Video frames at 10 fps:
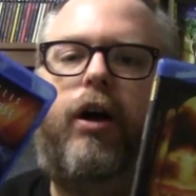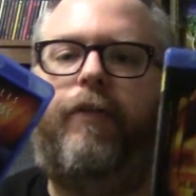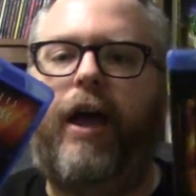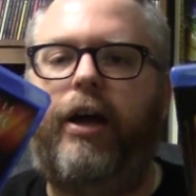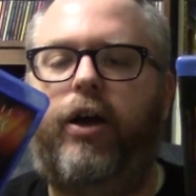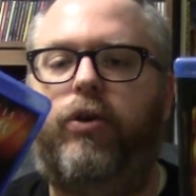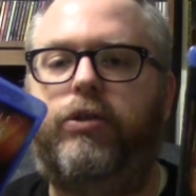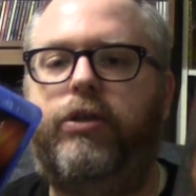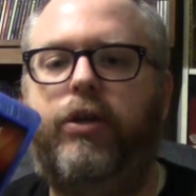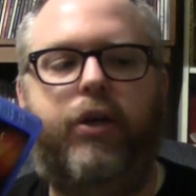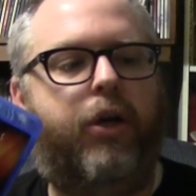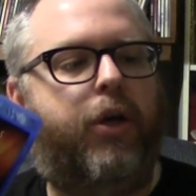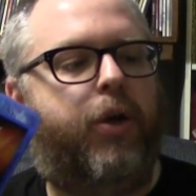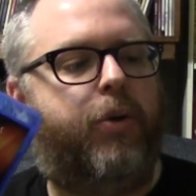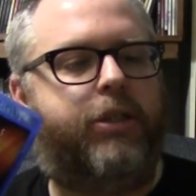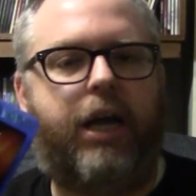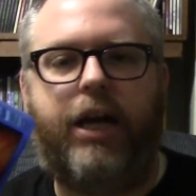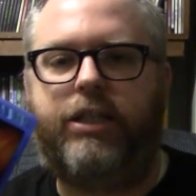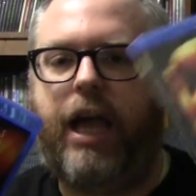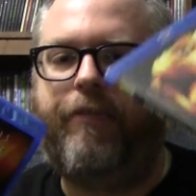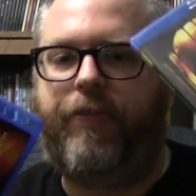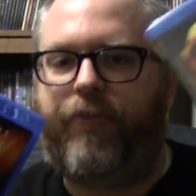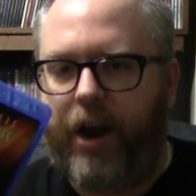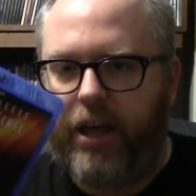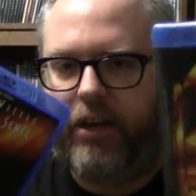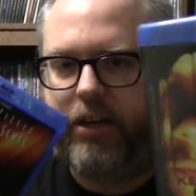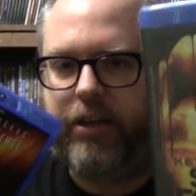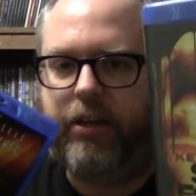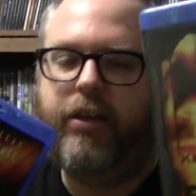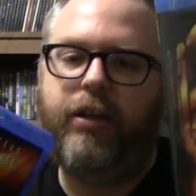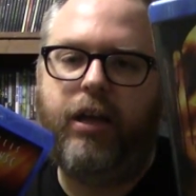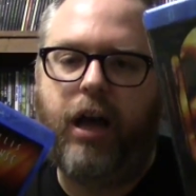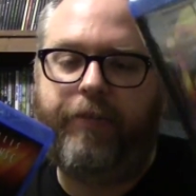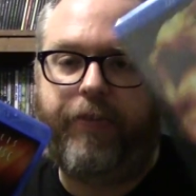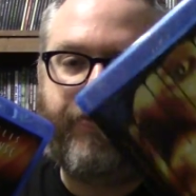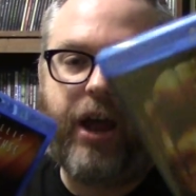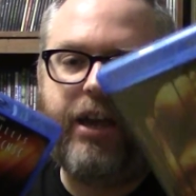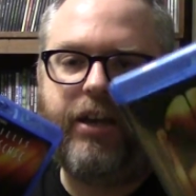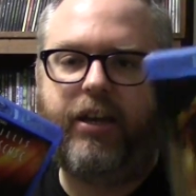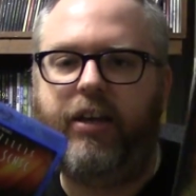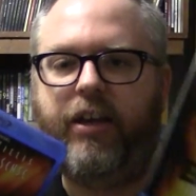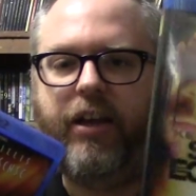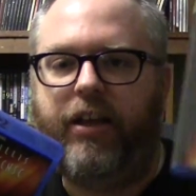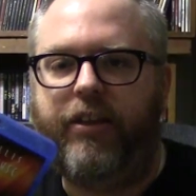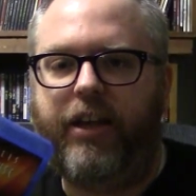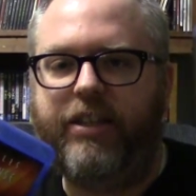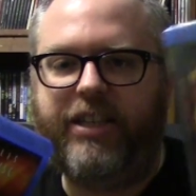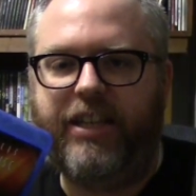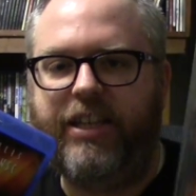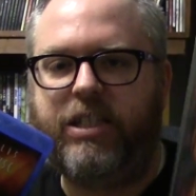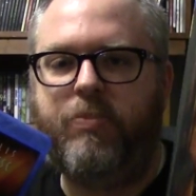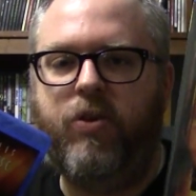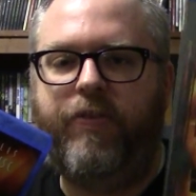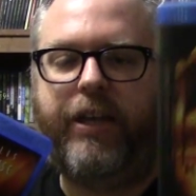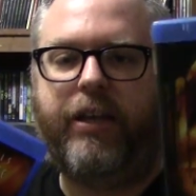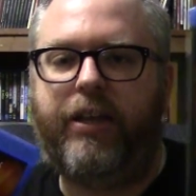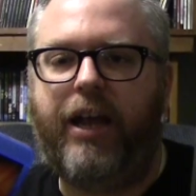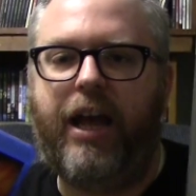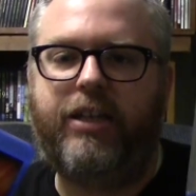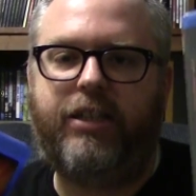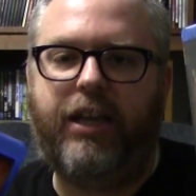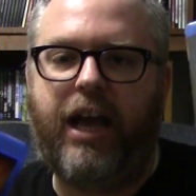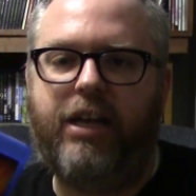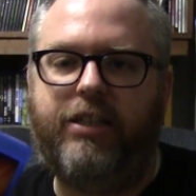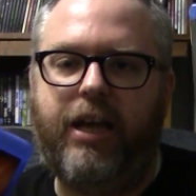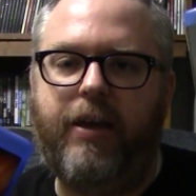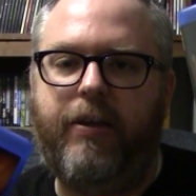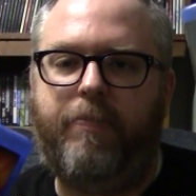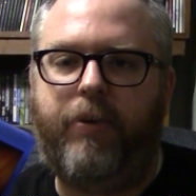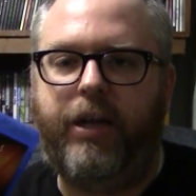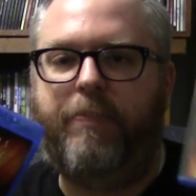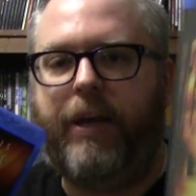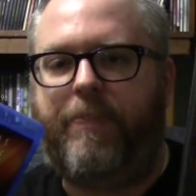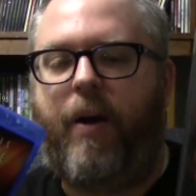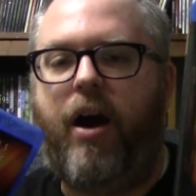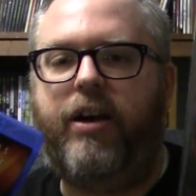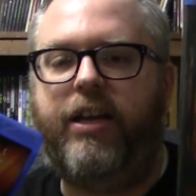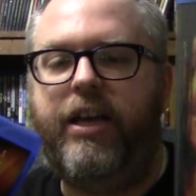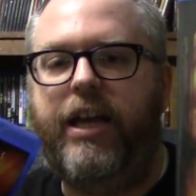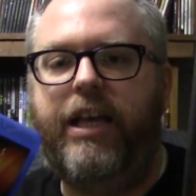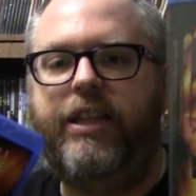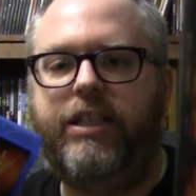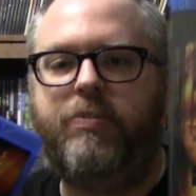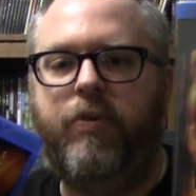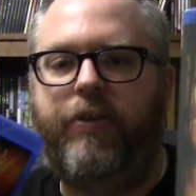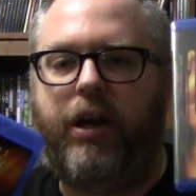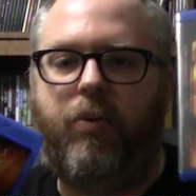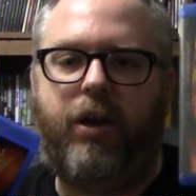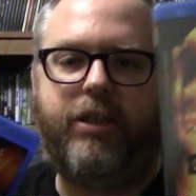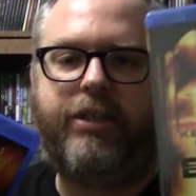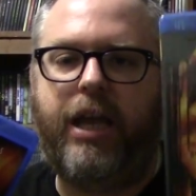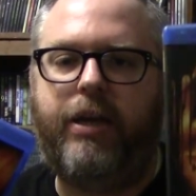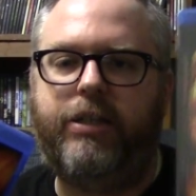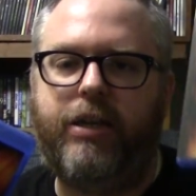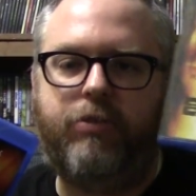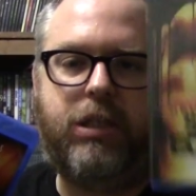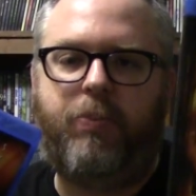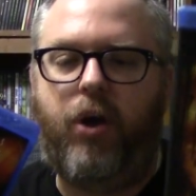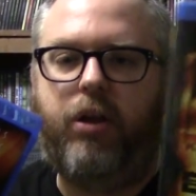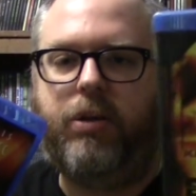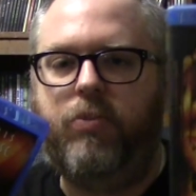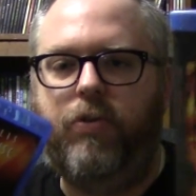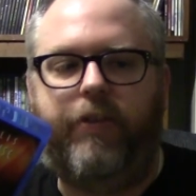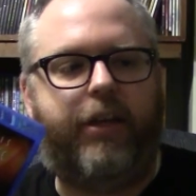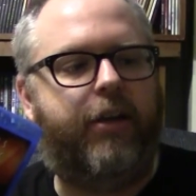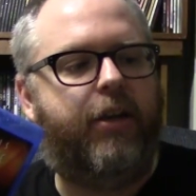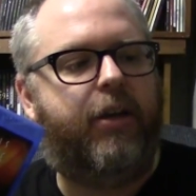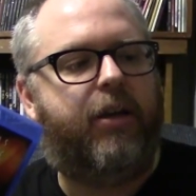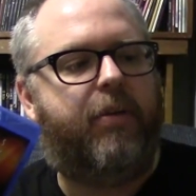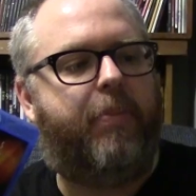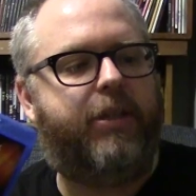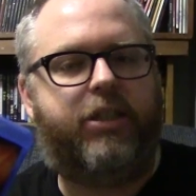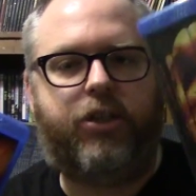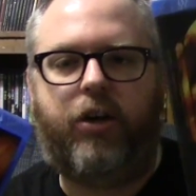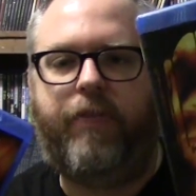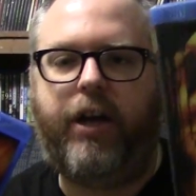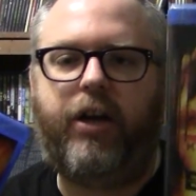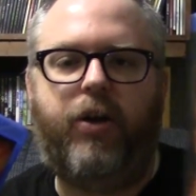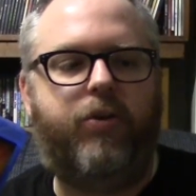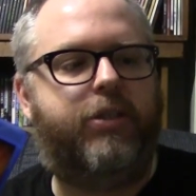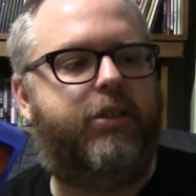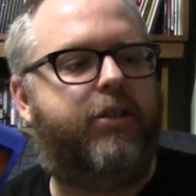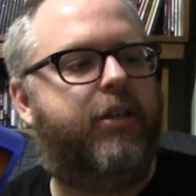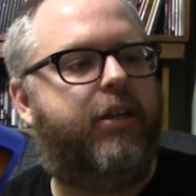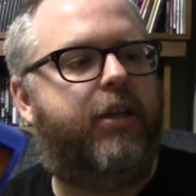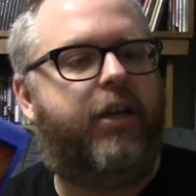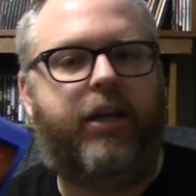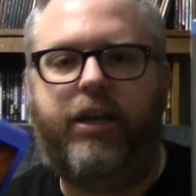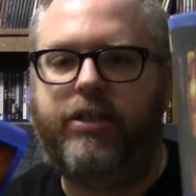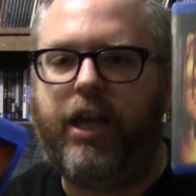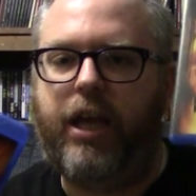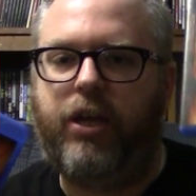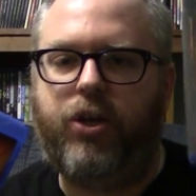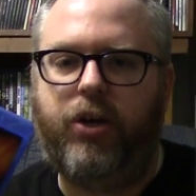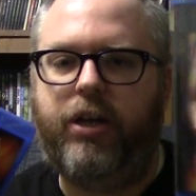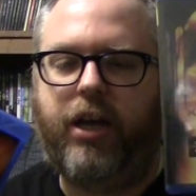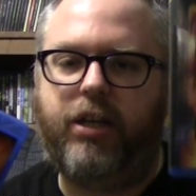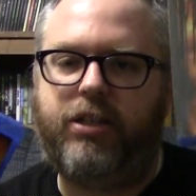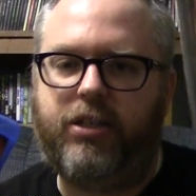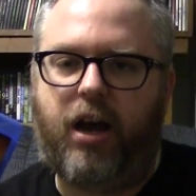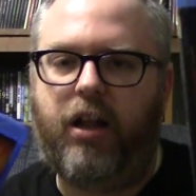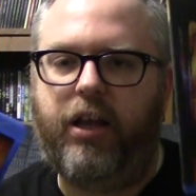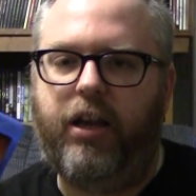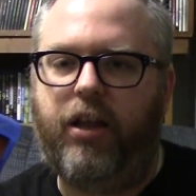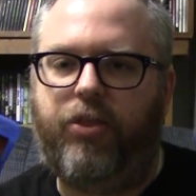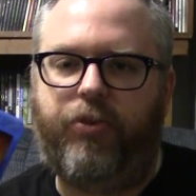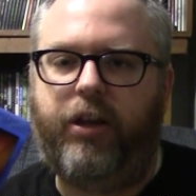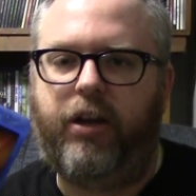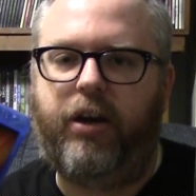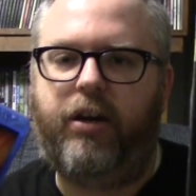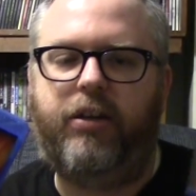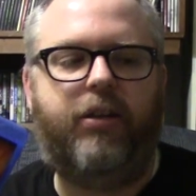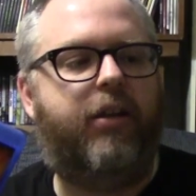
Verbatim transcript: of Echoes, which I actually have a friend of a friend that is in this movie, that actually has a pretty big part in this movie. I don't want to say because that would spoil the movie, but Stir of Echoes is a good, solid thriller